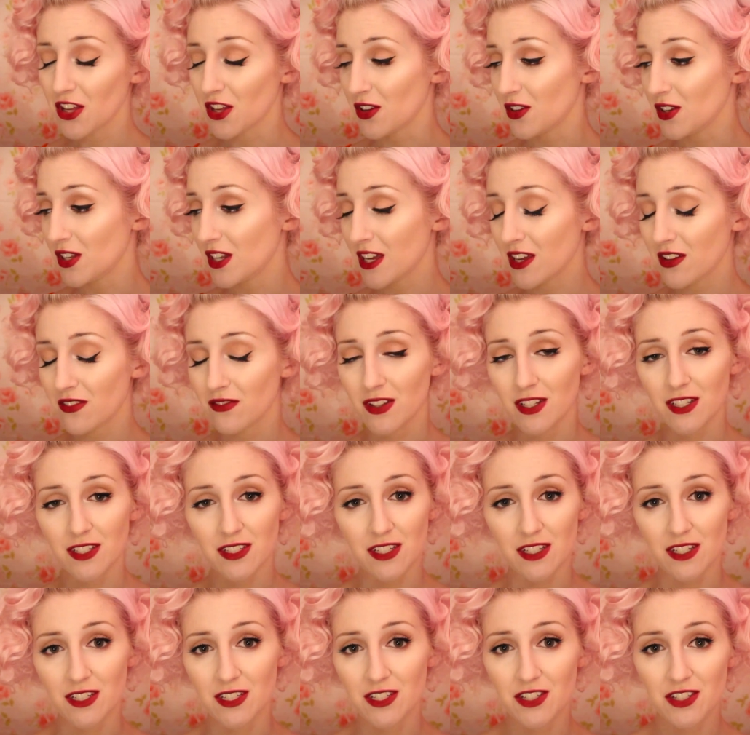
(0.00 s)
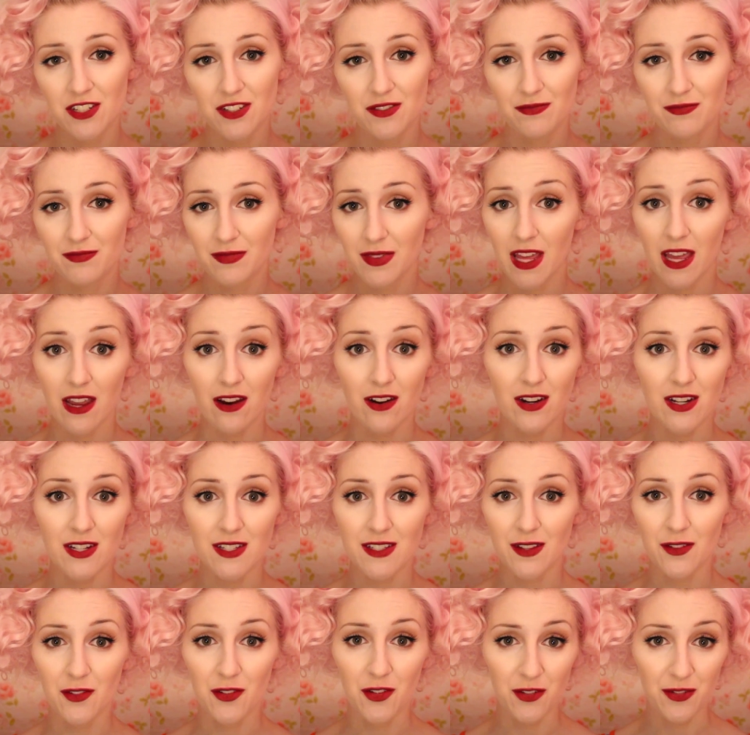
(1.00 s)
Unique Vintage
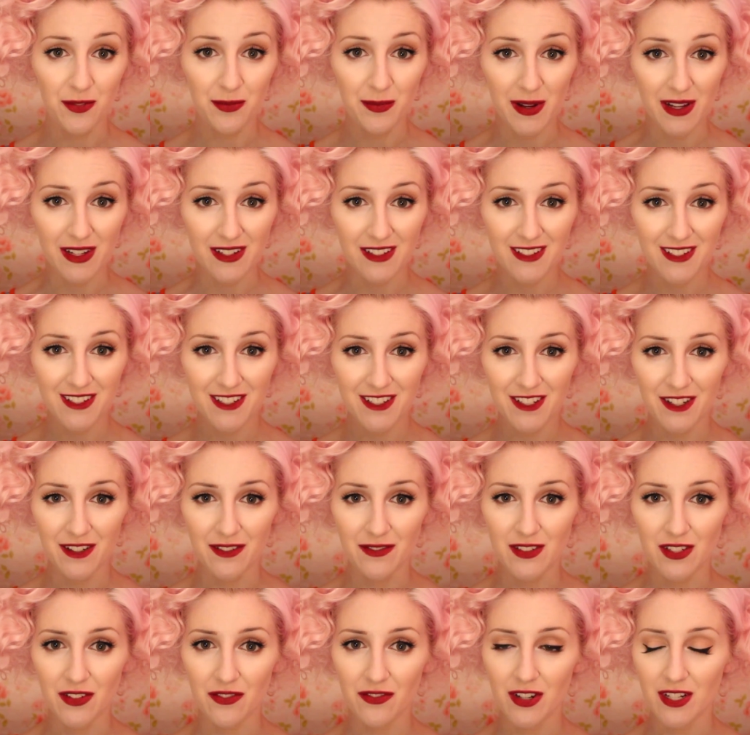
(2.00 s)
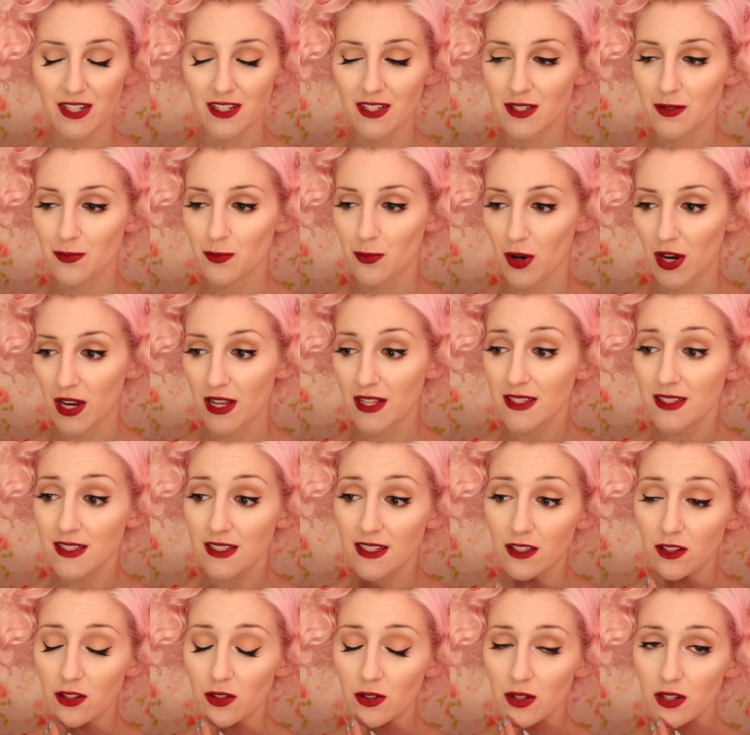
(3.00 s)
carries a whole bunch of different brands,
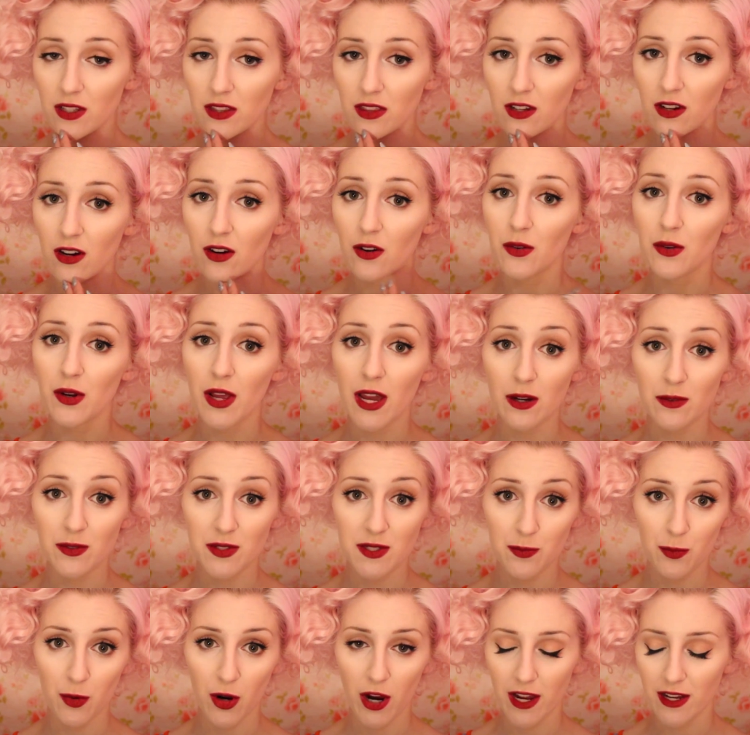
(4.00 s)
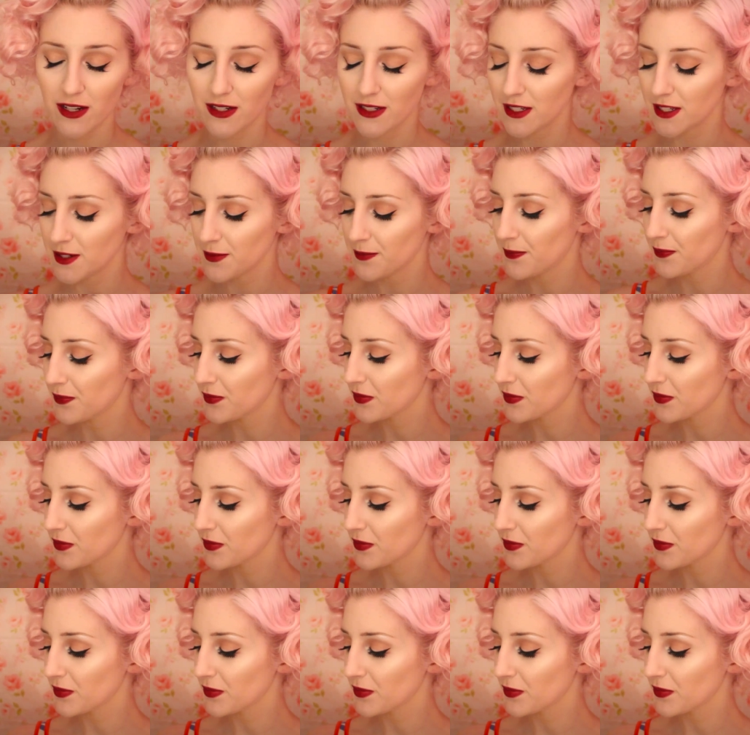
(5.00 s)
including their own house brand.